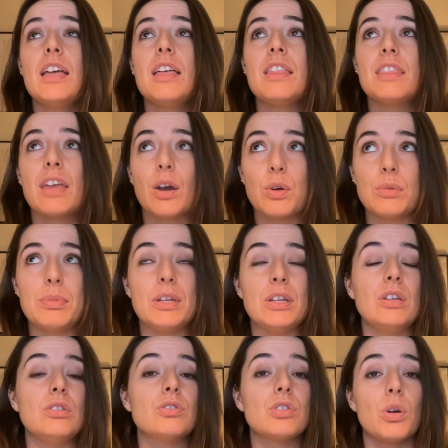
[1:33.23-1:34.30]
that would be
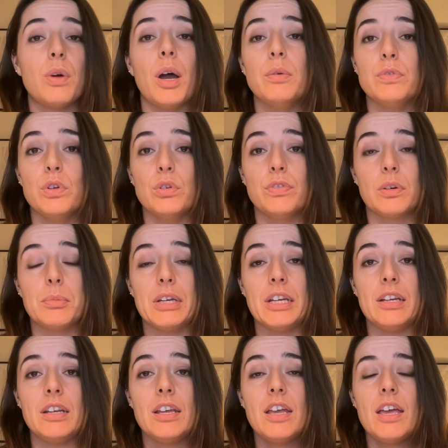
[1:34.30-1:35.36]
so helpful for me.